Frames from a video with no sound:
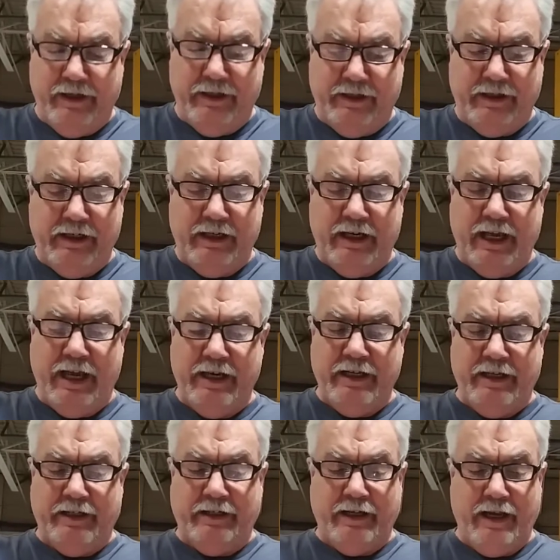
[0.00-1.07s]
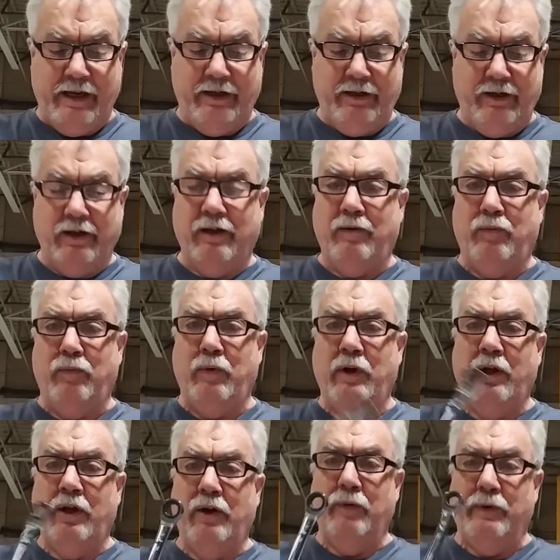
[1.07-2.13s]
seen any set come
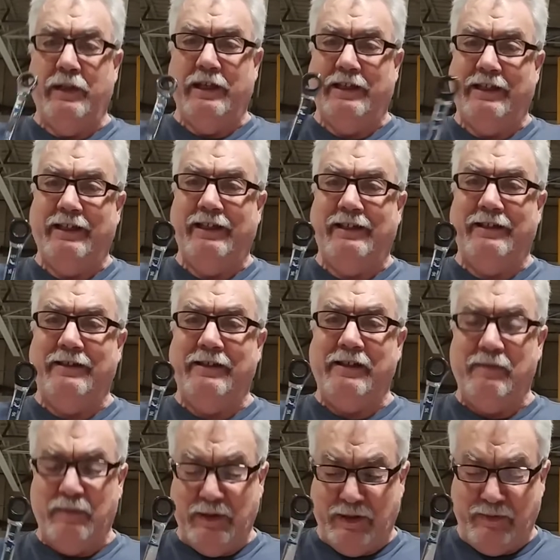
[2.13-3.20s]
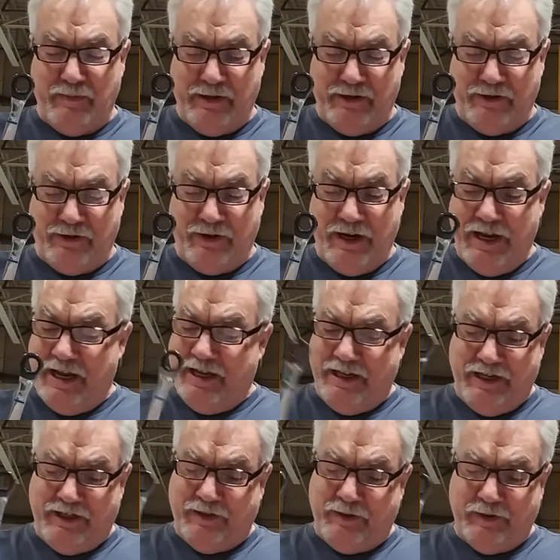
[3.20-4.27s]
with a 16 millimeter.
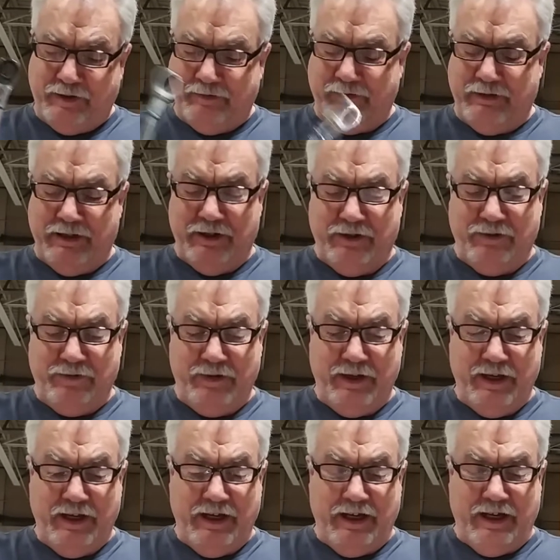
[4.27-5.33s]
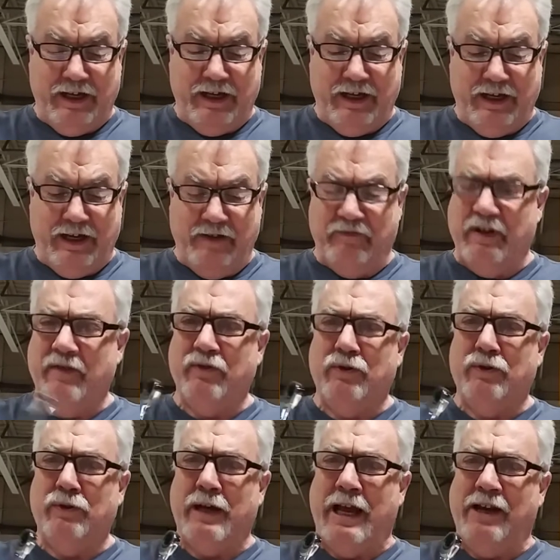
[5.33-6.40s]
It's, I've
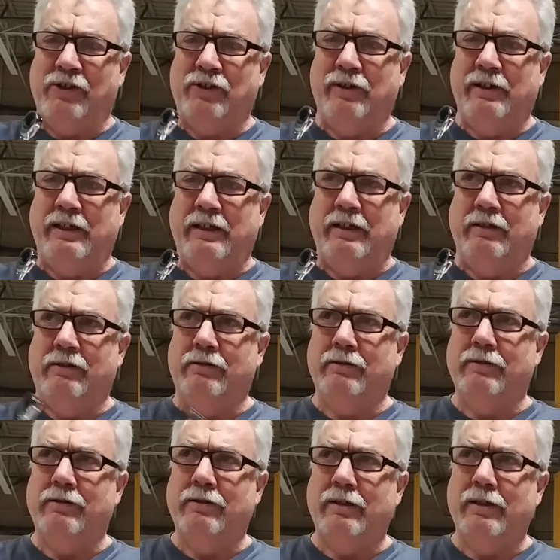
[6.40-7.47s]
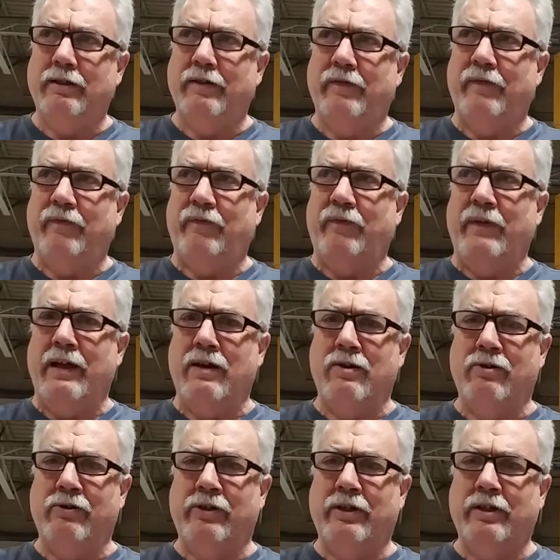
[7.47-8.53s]
never actually
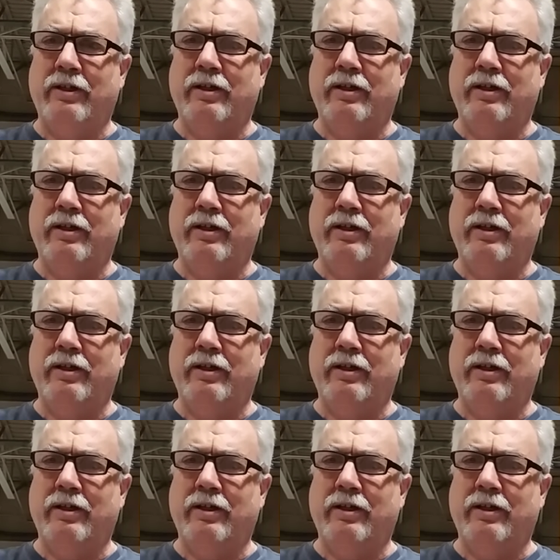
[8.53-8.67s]
found